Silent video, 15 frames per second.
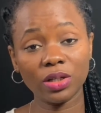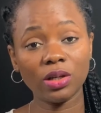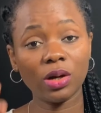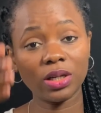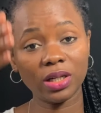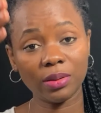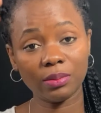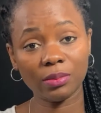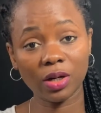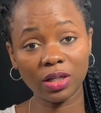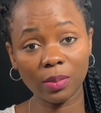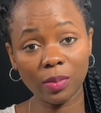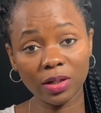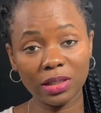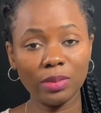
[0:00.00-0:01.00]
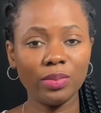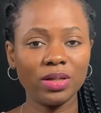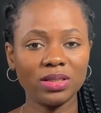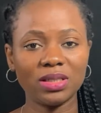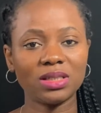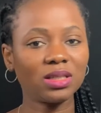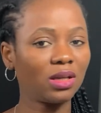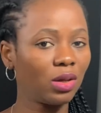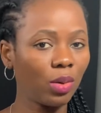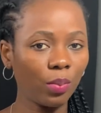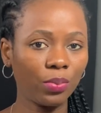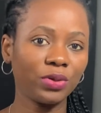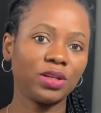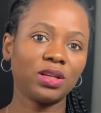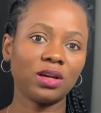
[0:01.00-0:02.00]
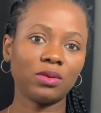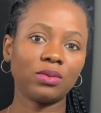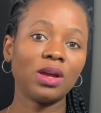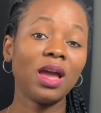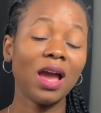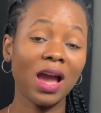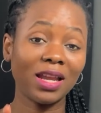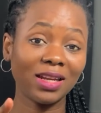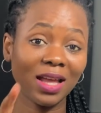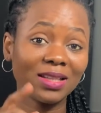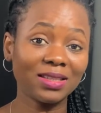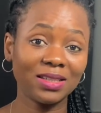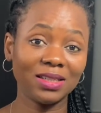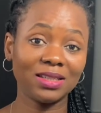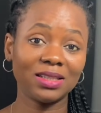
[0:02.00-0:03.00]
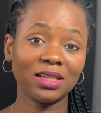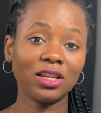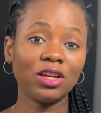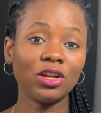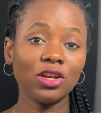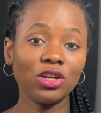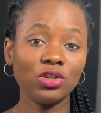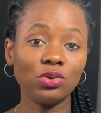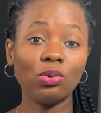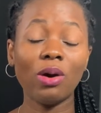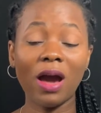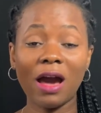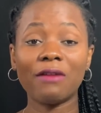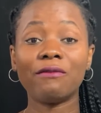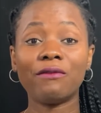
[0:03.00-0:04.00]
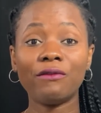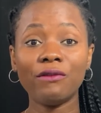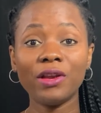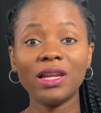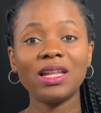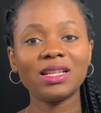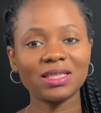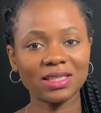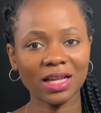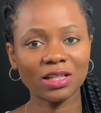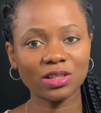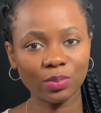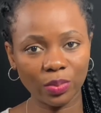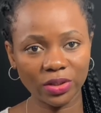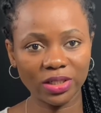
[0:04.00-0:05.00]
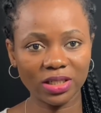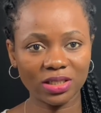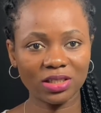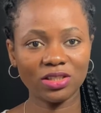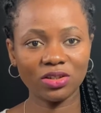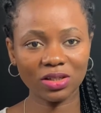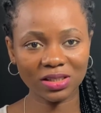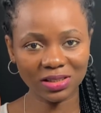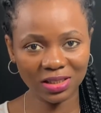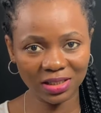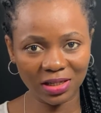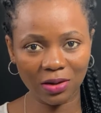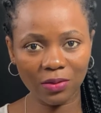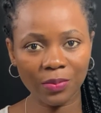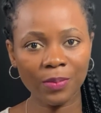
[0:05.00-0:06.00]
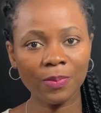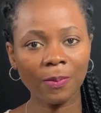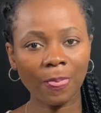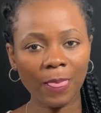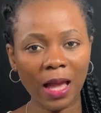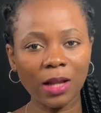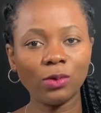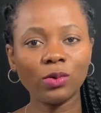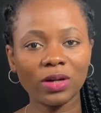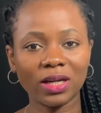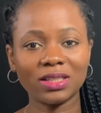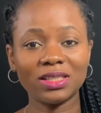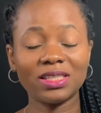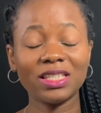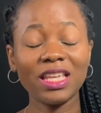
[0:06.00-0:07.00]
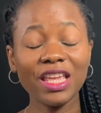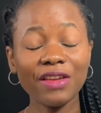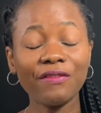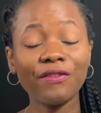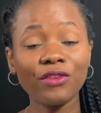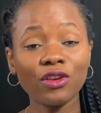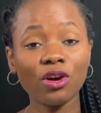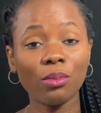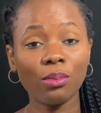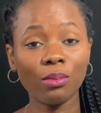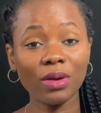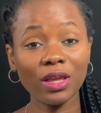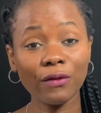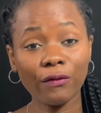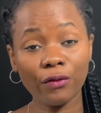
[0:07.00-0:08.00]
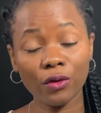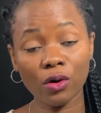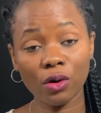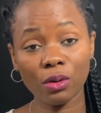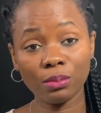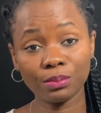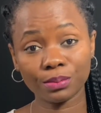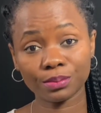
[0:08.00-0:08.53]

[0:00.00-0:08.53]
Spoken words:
on a monthly basis, put it down. And that's it. You have really started budget. Just sit down and look at it. If your